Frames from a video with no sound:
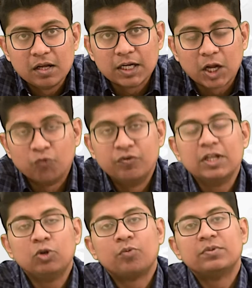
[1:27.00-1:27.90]
Now,
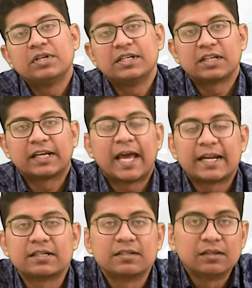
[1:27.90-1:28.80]
Willy Loman is a
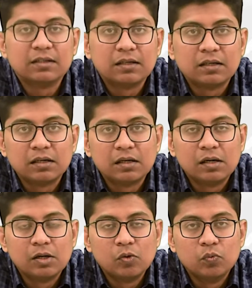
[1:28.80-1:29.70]
character
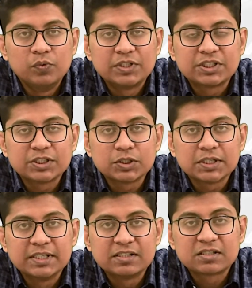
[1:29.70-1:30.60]
which is